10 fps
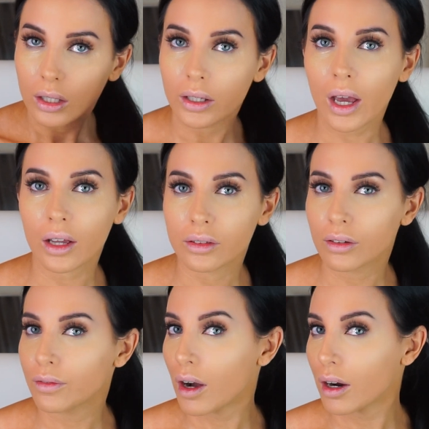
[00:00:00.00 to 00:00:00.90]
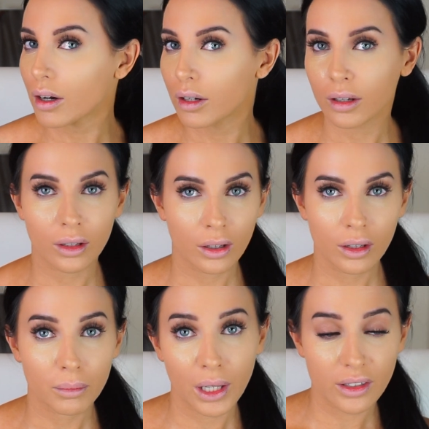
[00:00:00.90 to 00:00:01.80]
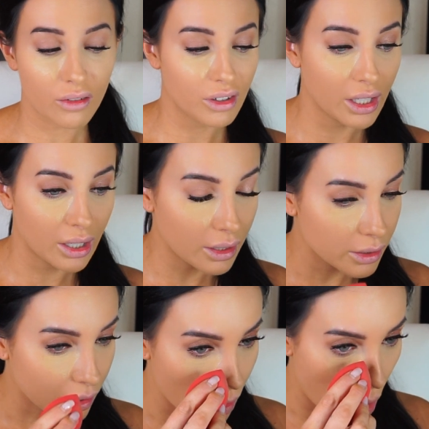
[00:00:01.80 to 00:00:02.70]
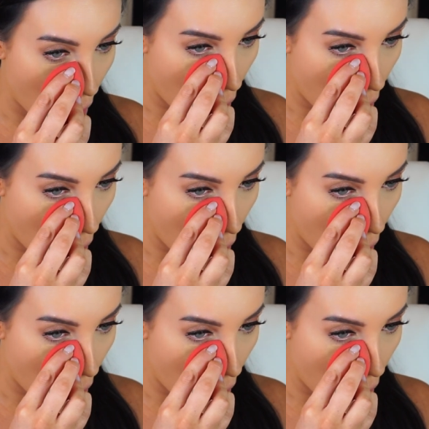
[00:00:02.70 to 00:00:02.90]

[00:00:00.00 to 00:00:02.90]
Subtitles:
yeah, so far, blends out really nicely.